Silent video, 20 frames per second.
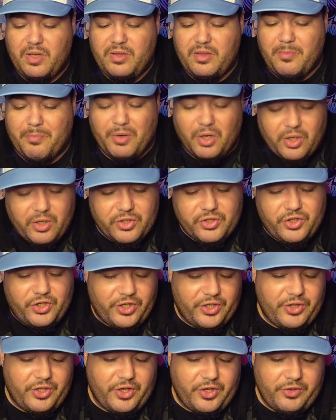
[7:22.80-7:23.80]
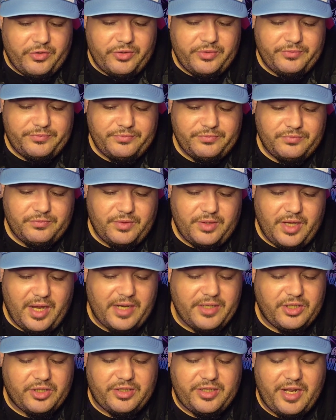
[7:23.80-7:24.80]
The burger's good, though.
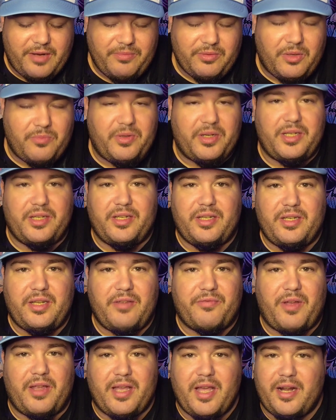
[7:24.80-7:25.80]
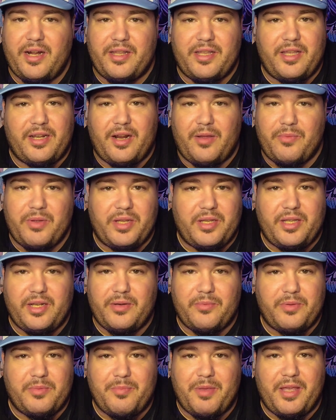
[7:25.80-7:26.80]
I just definitely wouldn't, if I got it again, I wouldn't get
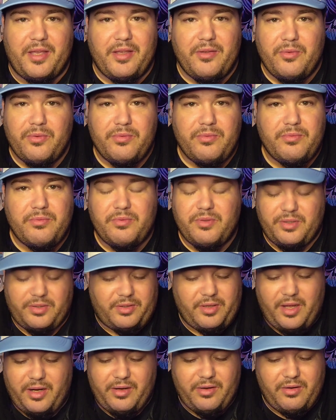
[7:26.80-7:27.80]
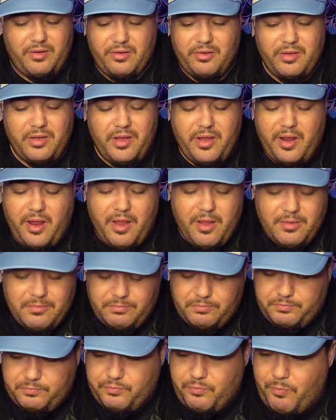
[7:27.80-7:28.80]
it with mayo. Just not at all.
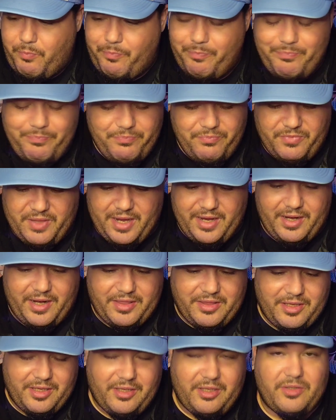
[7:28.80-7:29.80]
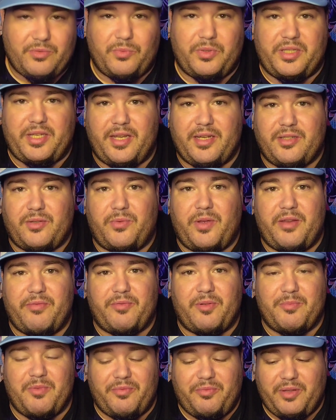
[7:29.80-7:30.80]
That, I think, is what takes away
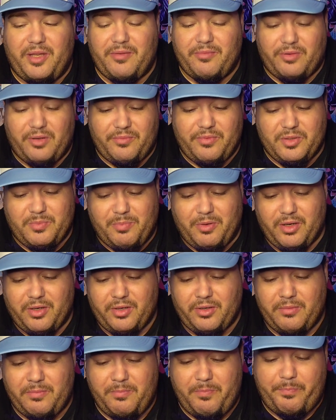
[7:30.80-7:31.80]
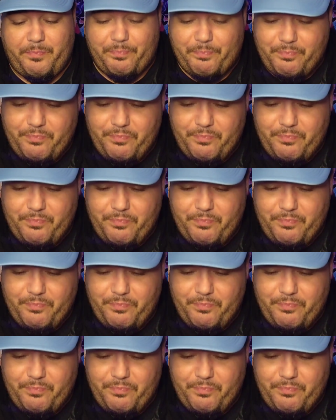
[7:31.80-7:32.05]
from the flavor of this burger.